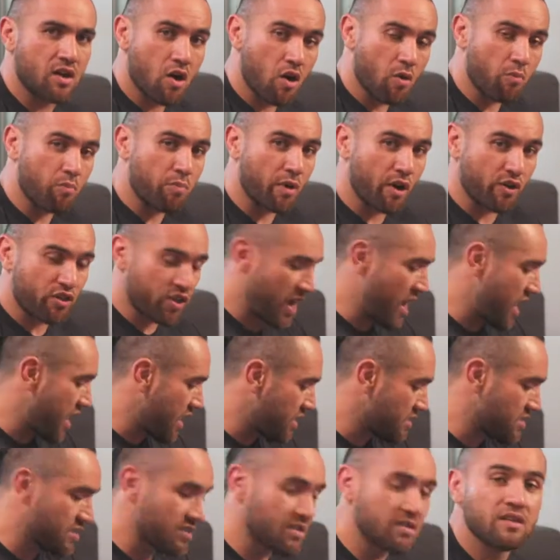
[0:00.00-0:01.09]
on both
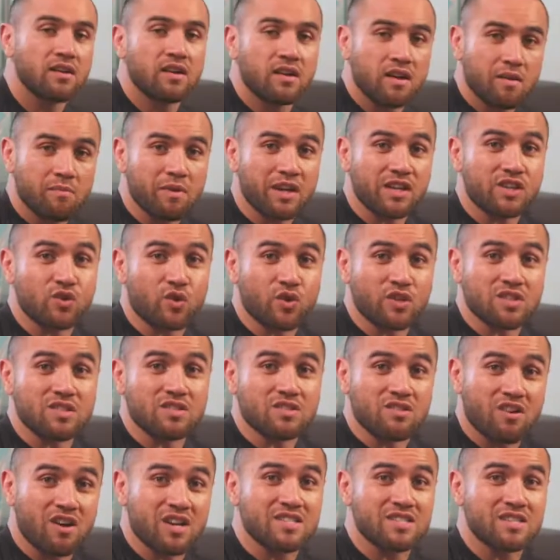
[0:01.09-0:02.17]
hands. Make sure it's
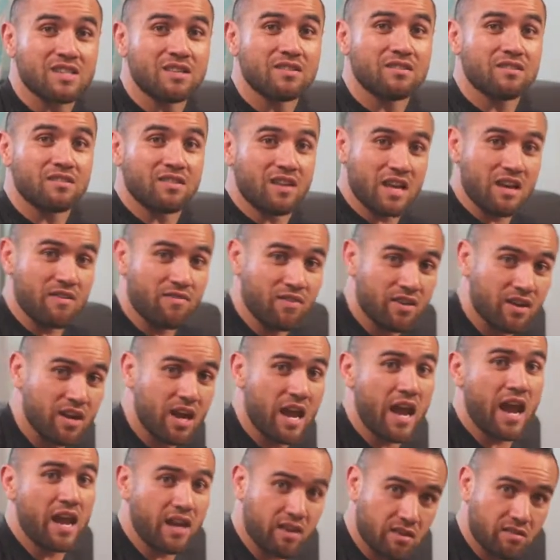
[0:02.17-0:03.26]
nice and even
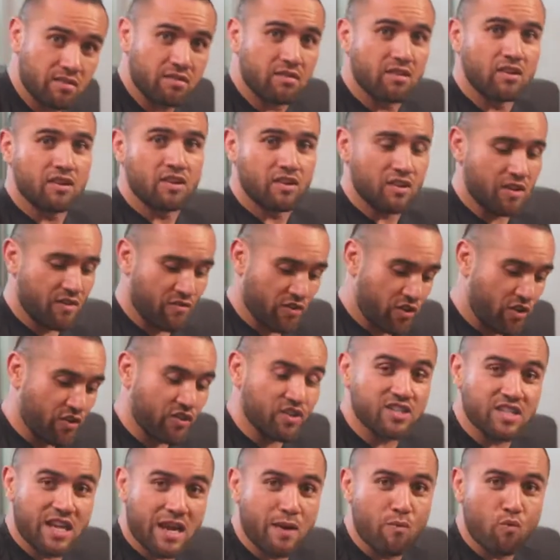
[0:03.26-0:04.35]
and you've got the
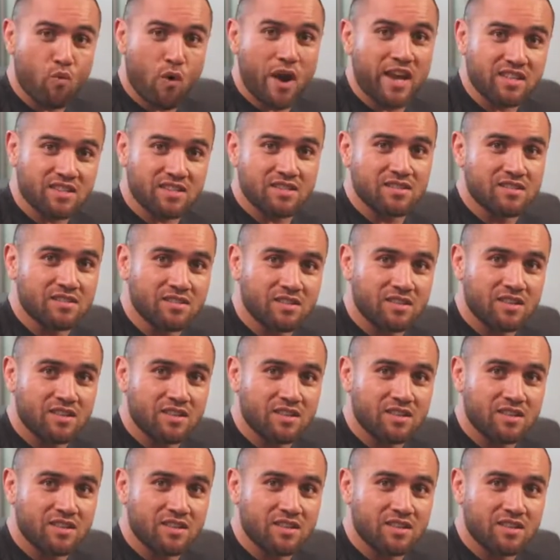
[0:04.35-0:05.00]
same weights.